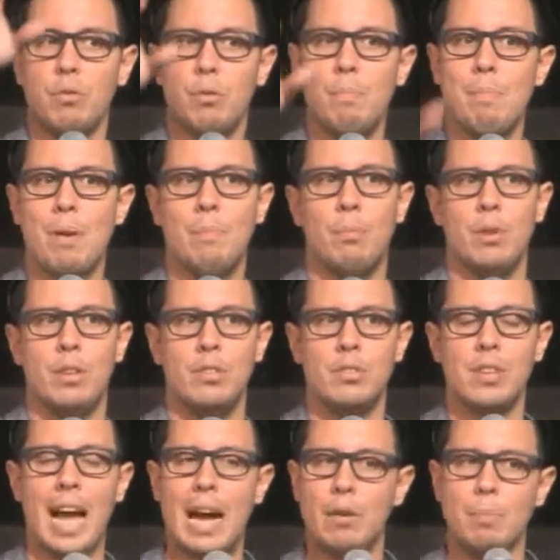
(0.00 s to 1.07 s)

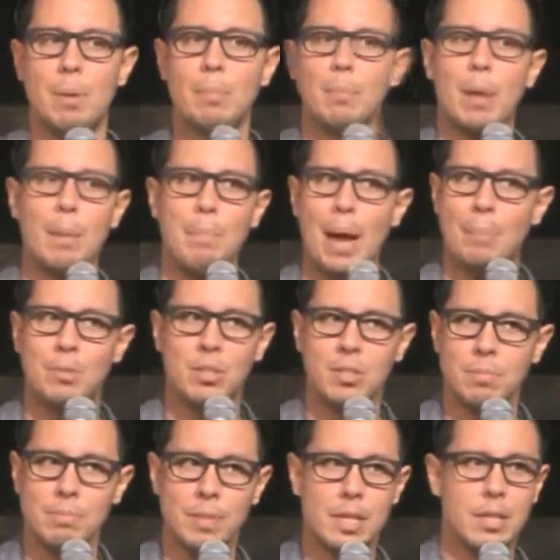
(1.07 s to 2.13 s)
remembrance. I remember my
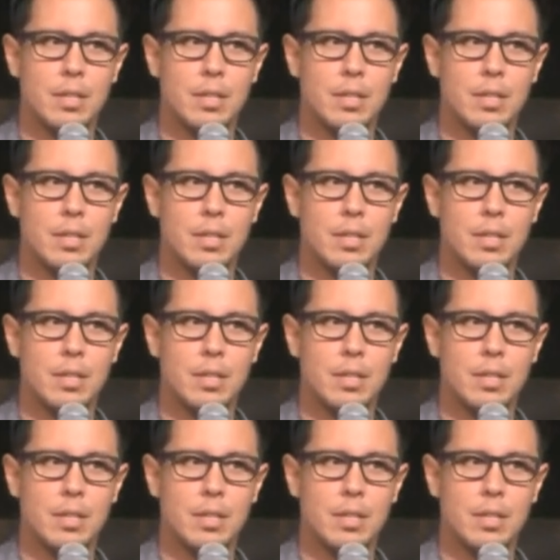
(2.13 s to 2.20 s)
baptism.